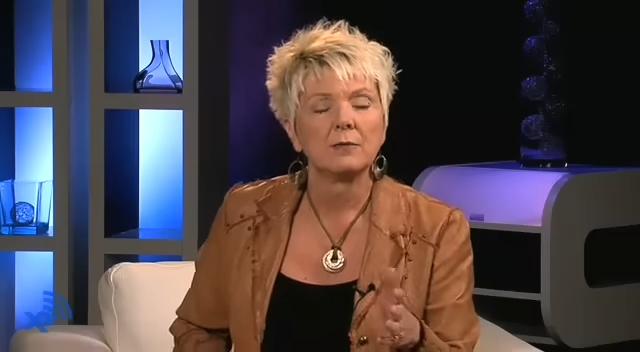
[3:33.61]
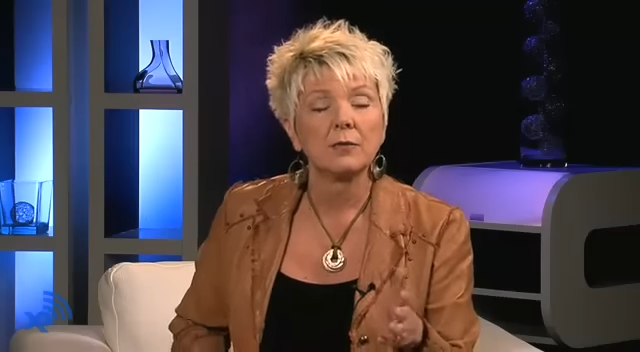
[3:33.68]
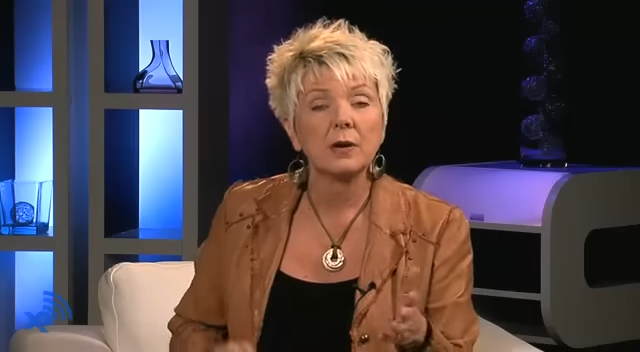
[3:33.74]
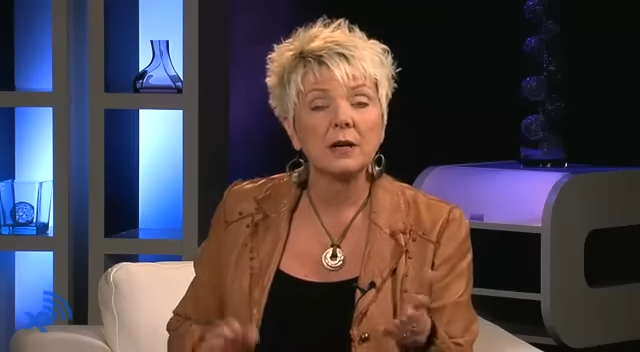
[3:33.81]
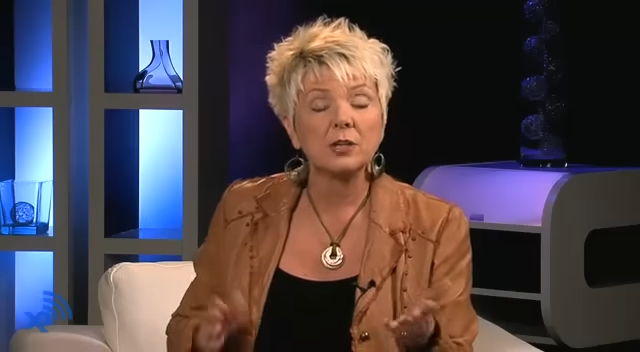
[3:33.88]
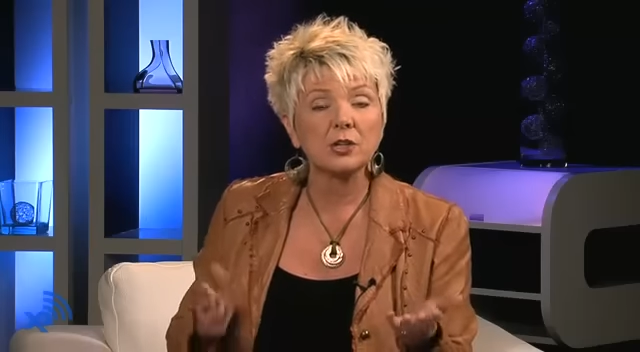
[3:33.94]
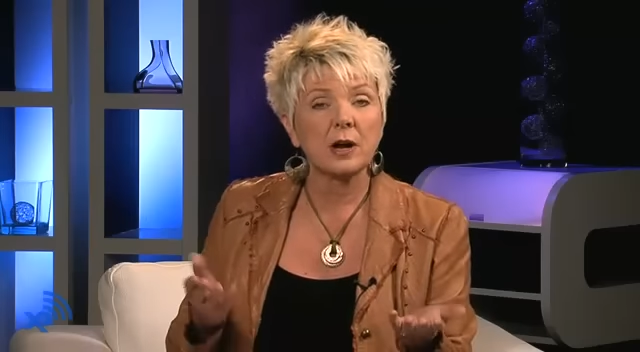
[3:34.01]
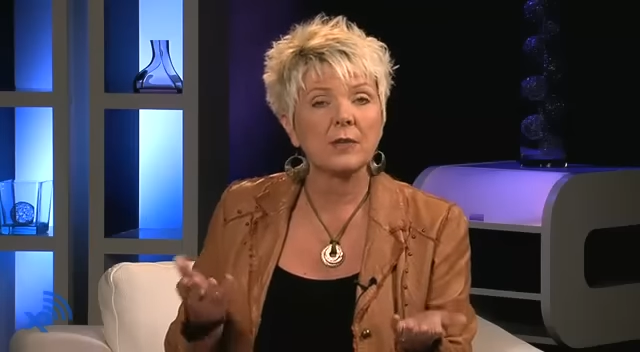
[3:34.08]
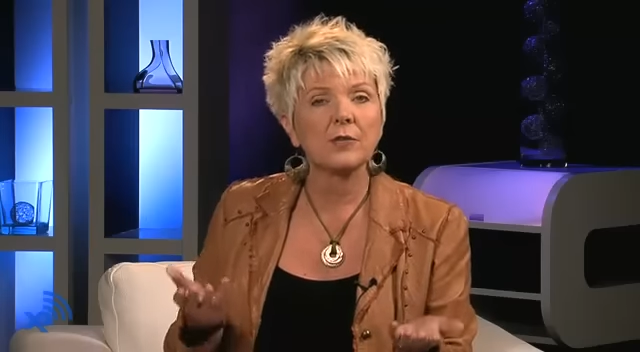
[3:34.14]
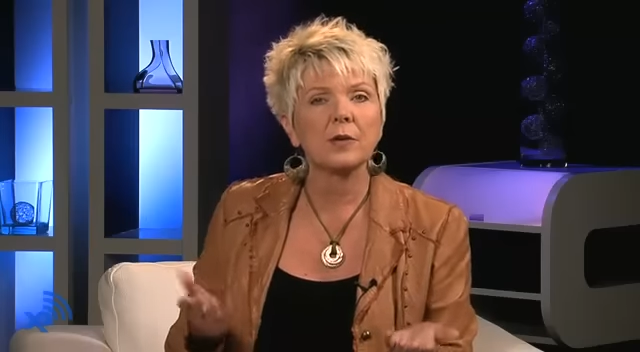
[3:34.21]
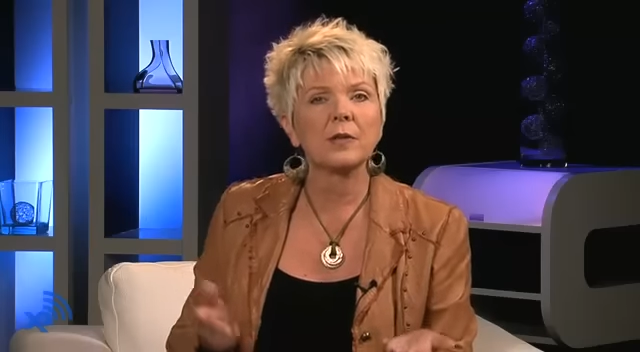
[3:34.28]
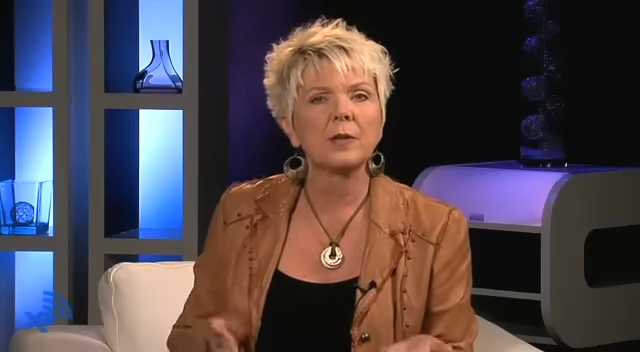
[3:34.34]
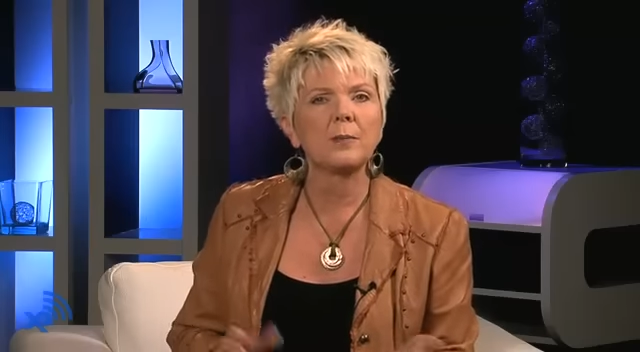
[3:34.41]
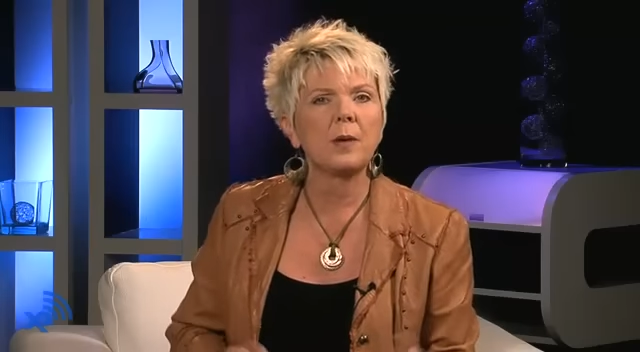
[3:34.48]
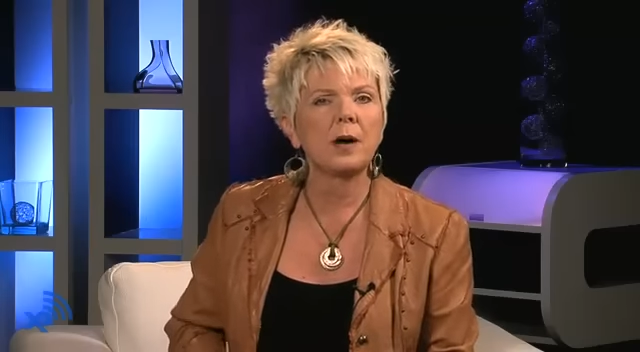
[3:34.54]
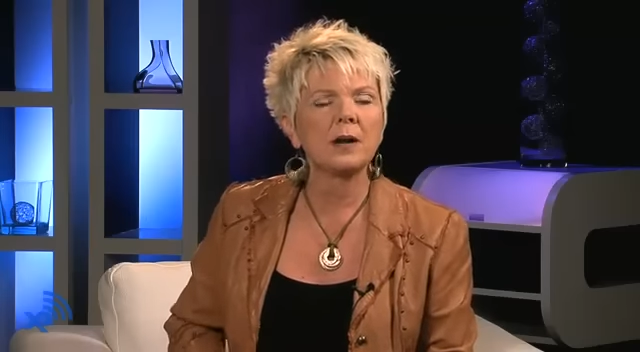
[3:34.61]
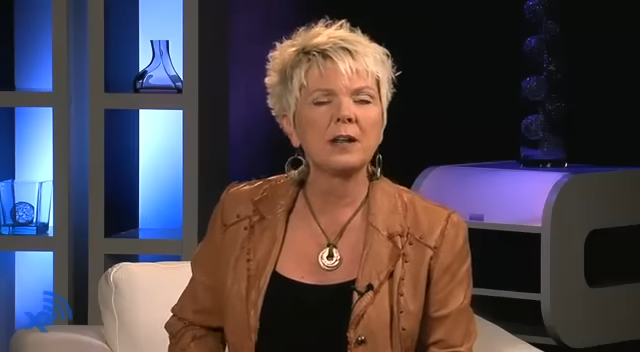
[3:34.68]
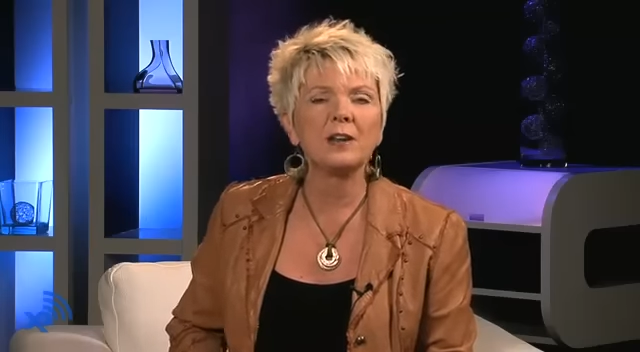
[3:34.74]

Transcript: for each other in the body.